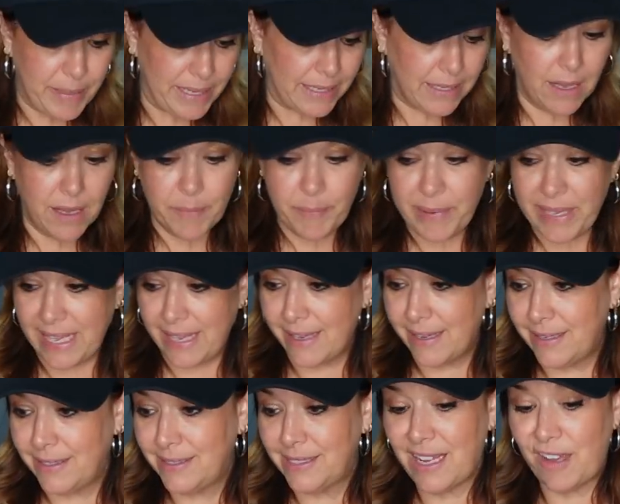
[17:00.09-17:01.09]
pickup,
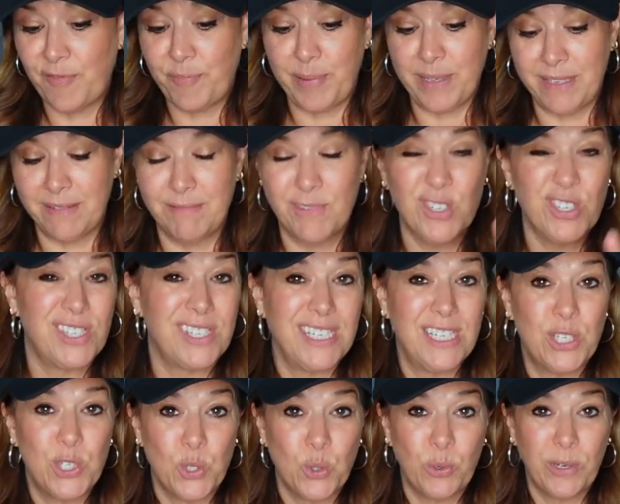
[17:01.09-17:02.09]
and I've been just
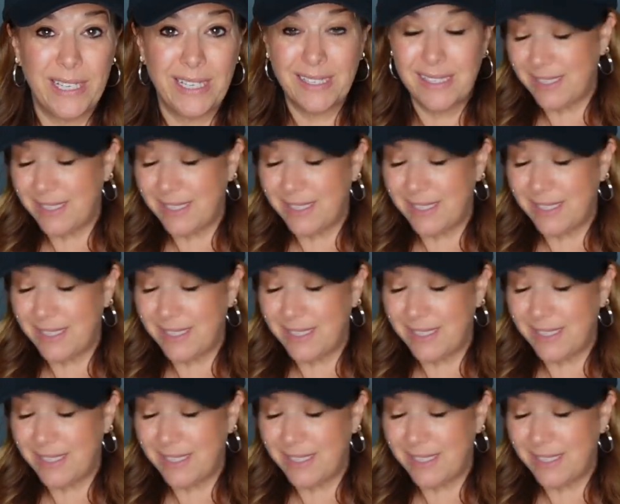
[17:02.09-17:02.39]
enjoying